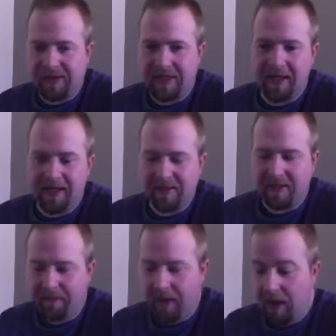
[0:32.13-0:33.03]
that kind of
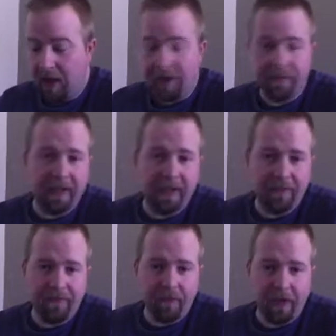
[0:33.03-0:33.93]
stuff, completely
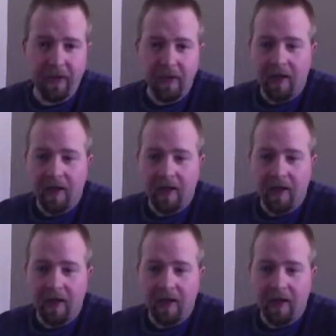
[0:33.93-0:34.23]
for free.